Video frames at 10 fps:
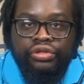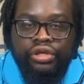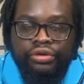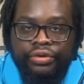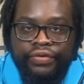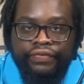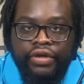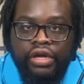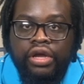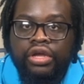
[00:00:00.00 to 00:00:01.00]
the career
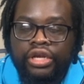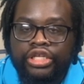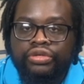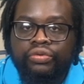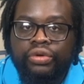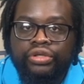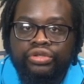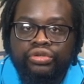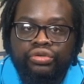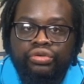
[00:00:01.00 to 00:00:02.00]
that you want
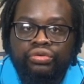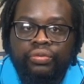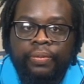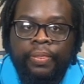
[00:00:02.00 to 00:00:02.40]
to